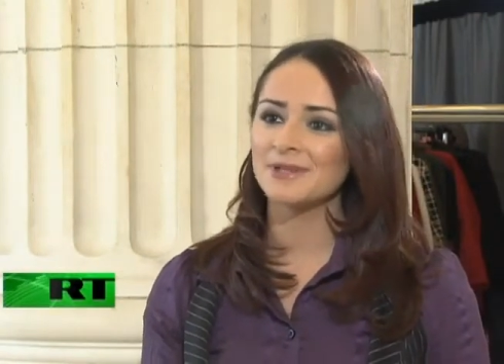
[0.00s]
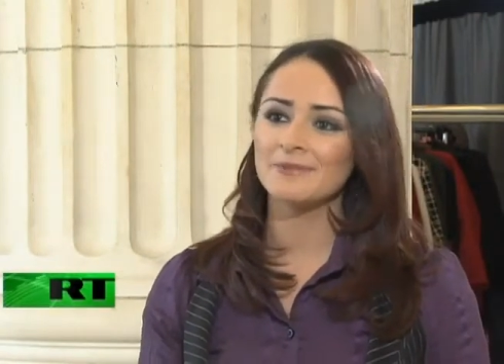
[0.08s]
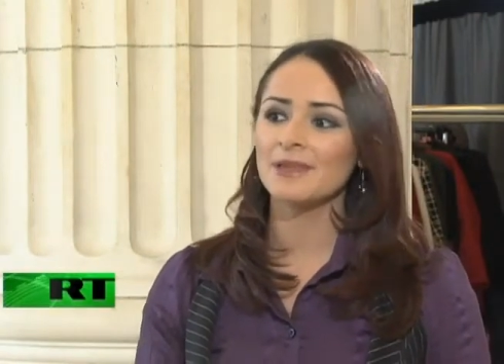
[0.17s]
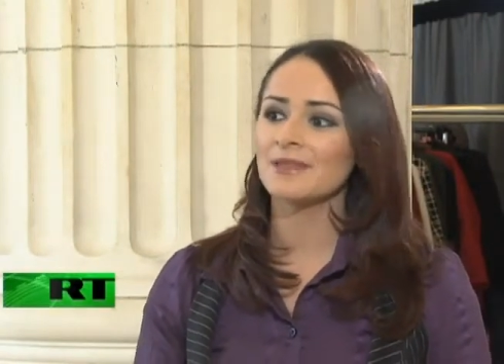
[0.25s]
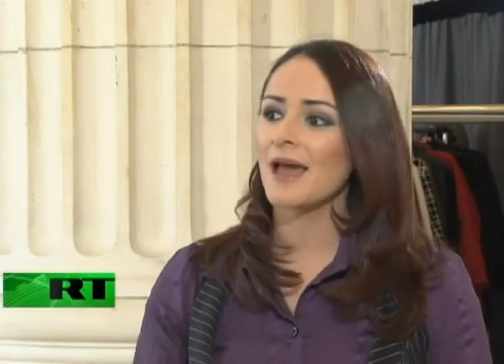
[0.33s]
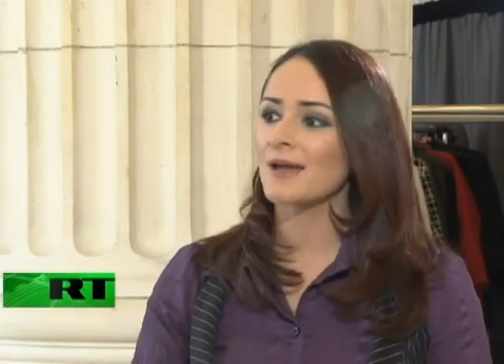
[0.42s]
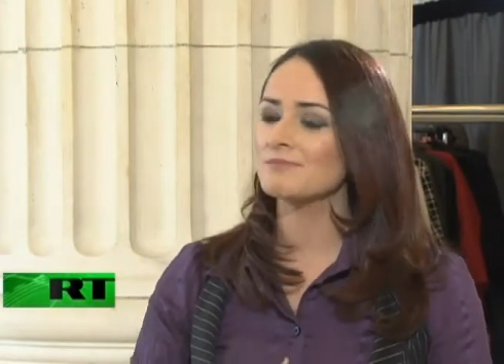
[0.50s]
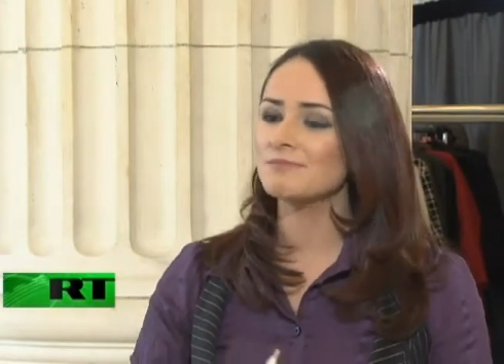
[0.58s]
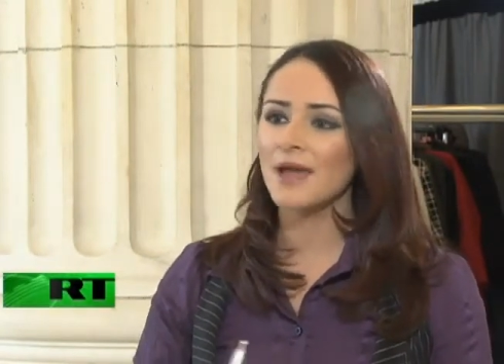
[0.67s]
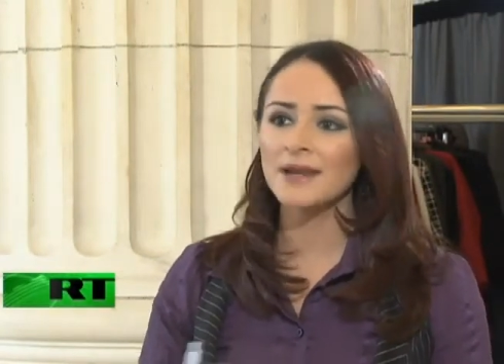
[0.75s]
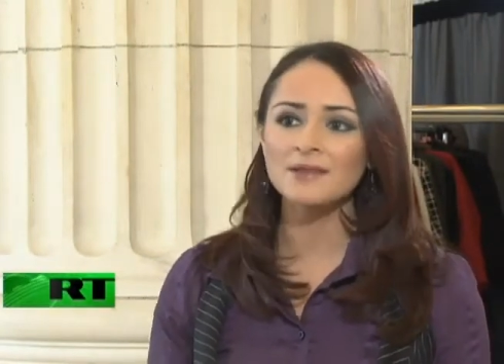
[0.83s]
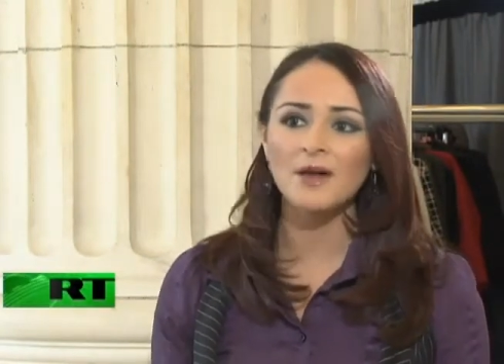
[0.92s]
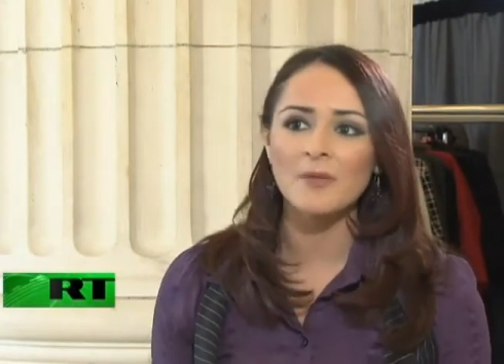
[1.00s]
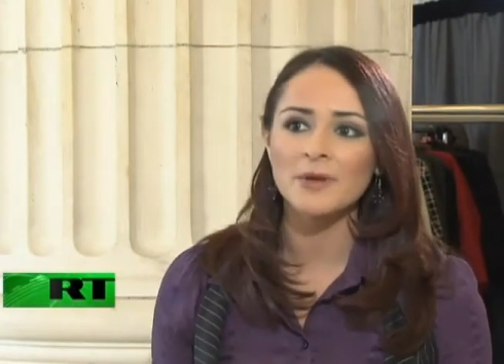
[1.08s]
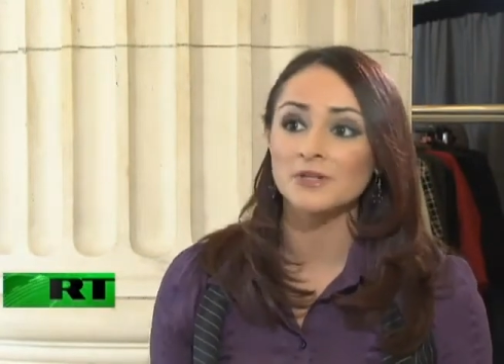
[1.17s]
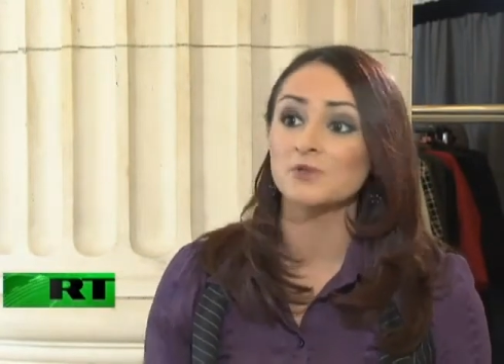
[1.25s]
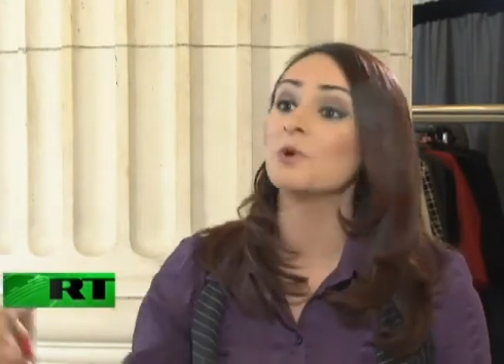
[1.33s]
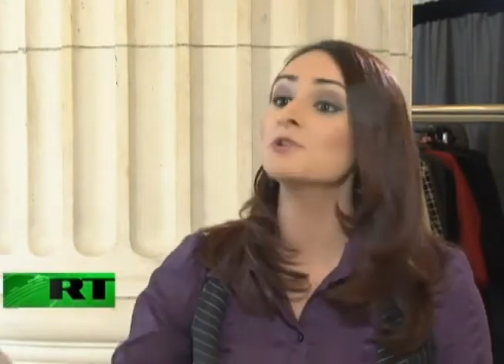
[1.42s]
something that many
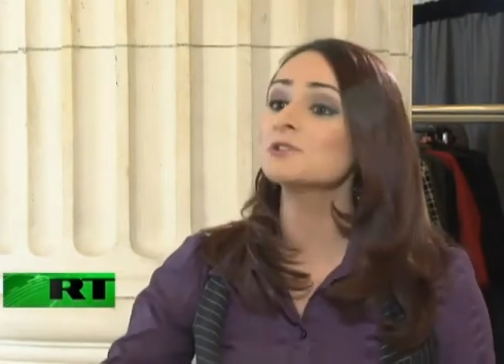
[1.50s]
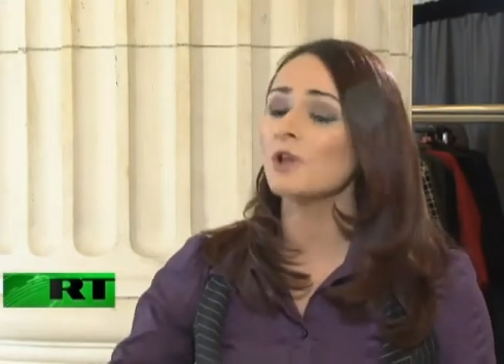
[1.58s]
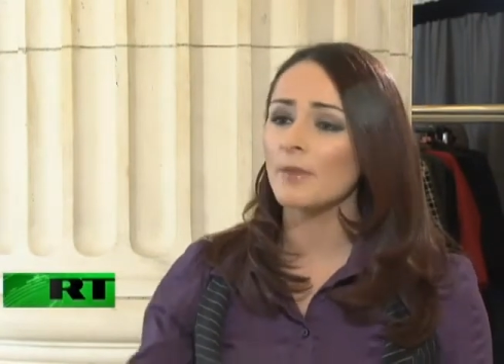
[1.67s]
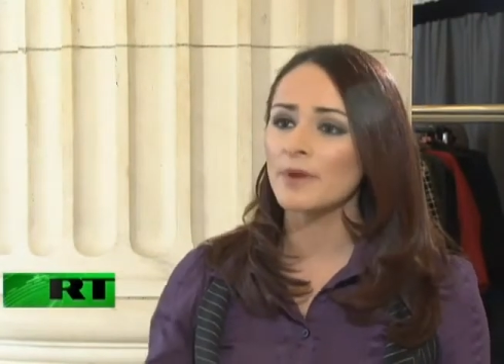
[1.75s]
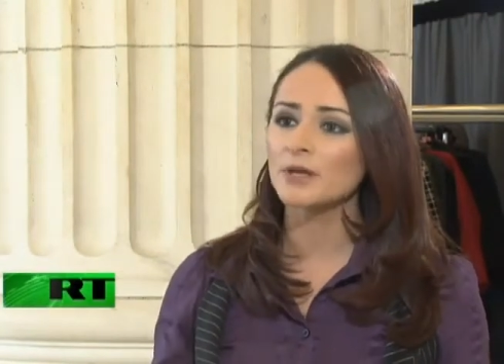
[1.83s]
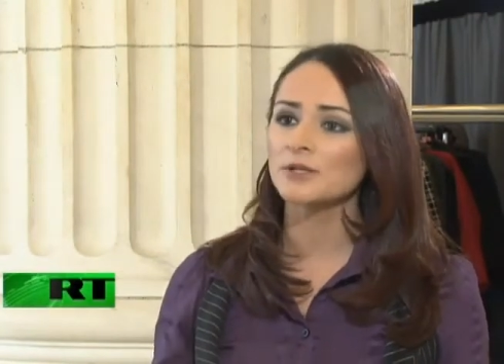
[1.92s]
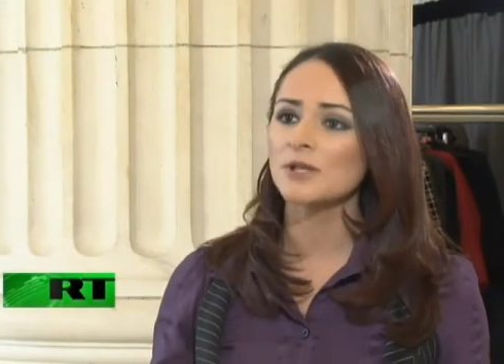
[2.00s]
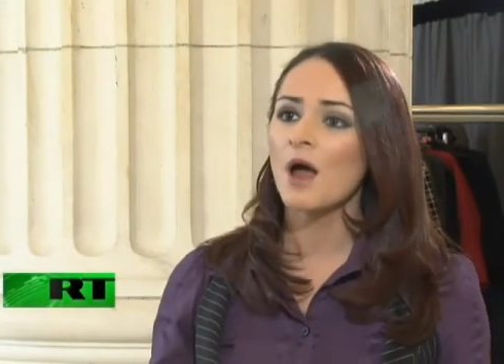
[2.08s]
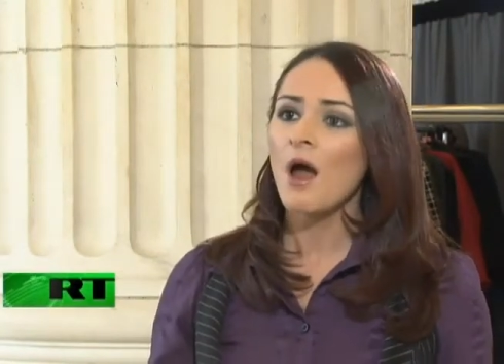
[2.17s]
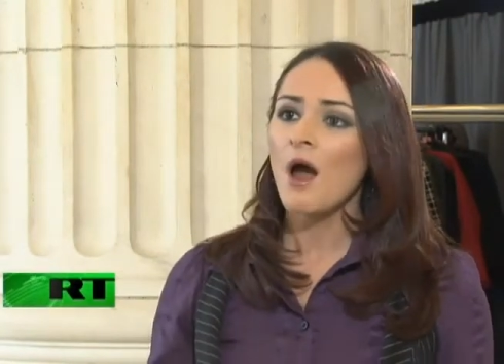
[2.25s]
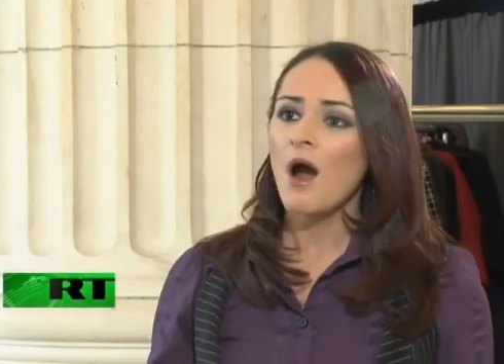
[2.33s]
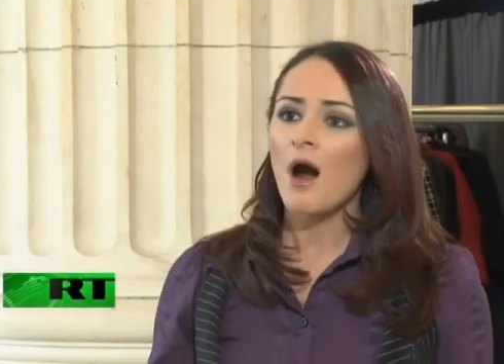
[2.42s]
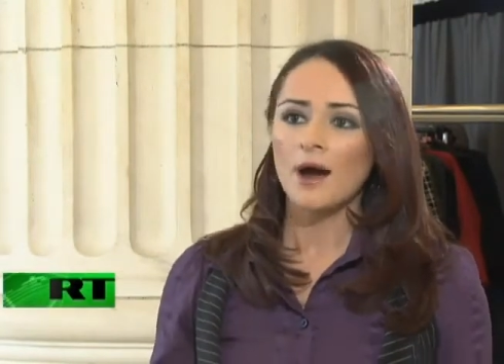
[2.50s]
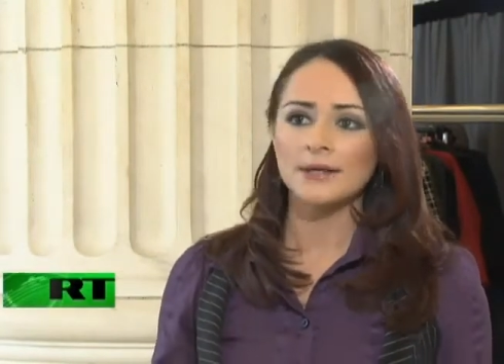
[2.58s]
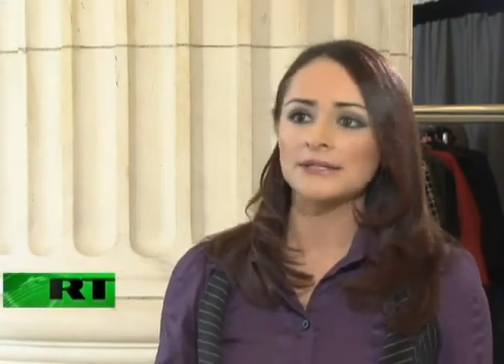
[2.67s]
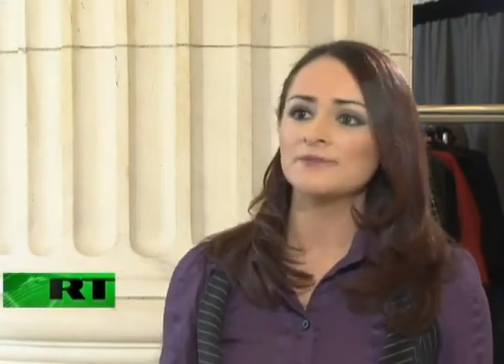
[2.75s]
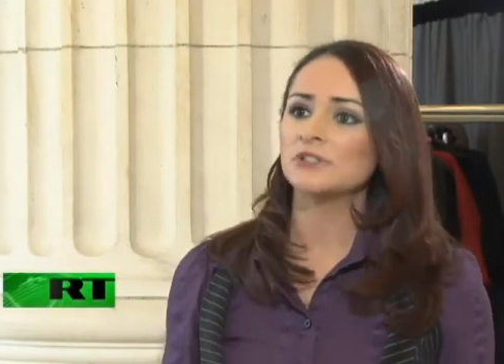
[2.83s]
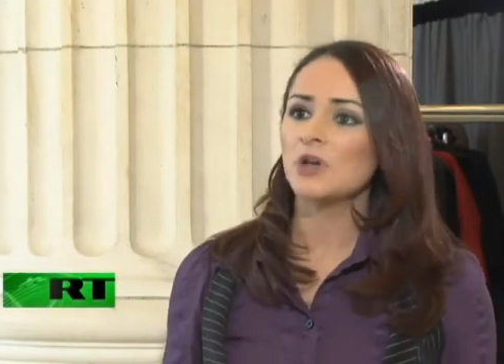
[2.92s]
lawmakers, most lawmakers,
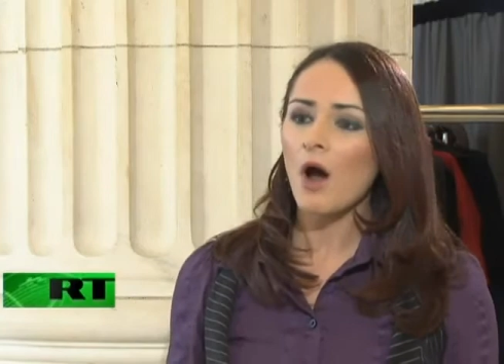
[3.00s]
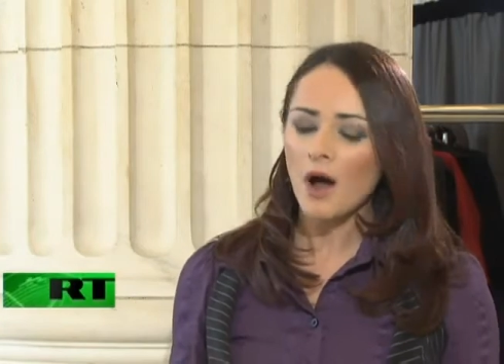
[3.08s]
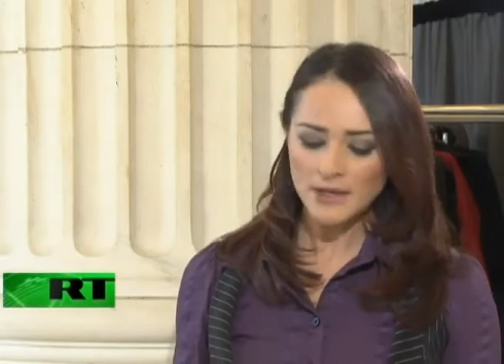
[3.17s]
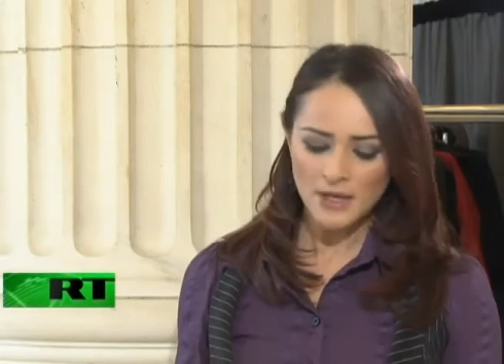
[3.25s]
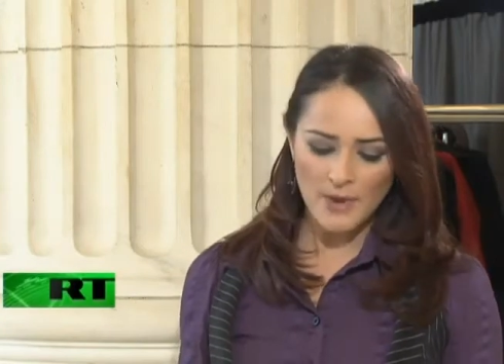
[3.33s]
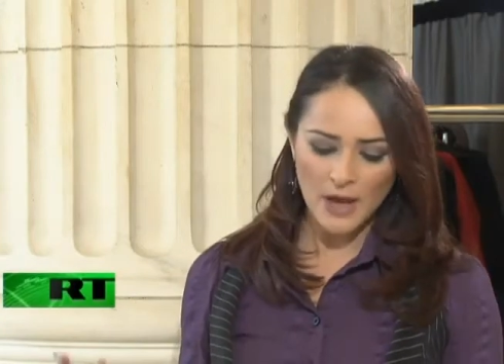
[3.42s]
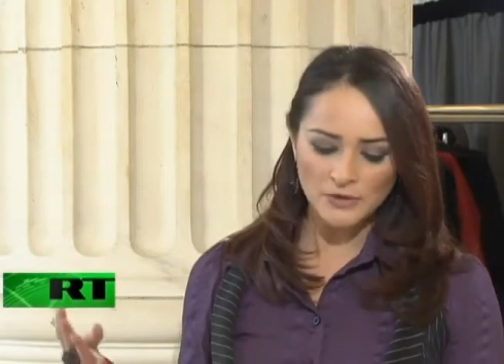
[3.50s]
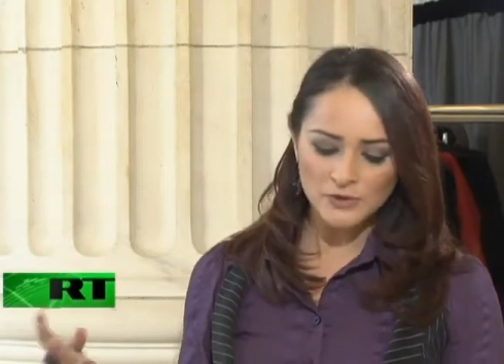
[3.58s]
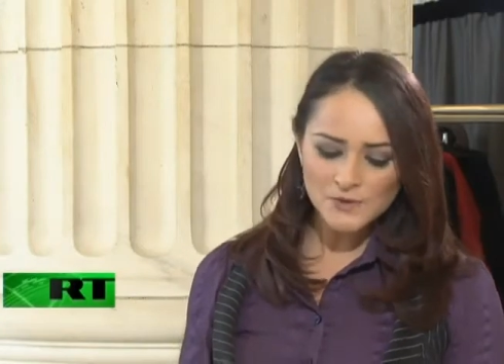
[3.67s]
aren't even talking about.